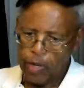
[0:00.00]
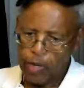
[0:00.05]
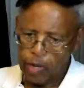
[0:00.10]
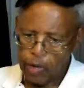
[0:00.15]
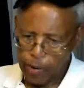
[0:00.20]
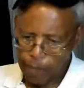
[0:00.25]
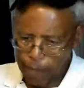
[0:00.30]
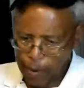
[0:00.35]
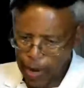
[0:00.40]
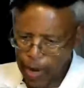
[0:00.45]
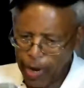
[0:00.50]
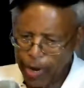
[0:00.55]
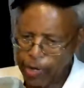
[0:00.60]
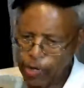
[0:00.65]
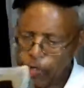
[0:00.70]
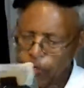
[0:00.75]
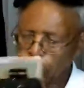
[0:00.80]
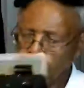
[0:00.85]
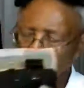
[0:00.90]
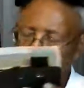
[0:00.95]
Turn
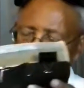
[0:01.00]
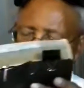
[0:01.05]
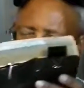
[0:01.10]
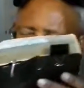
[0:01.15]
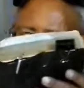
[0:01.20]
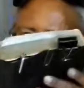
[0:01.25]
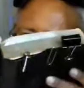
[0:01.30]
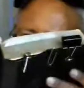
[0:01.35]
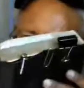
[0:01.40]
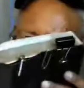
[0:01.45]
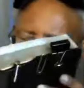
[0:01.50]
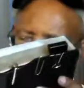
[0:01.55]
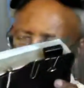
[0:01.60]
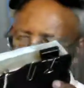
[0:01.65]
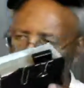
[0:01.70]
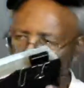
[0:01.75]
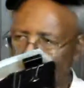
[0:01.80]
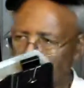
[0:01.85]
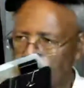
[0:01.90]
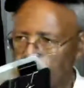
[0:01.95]
back to
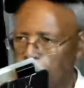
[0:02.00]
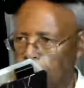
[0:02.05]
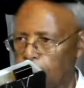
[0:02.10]
Revelation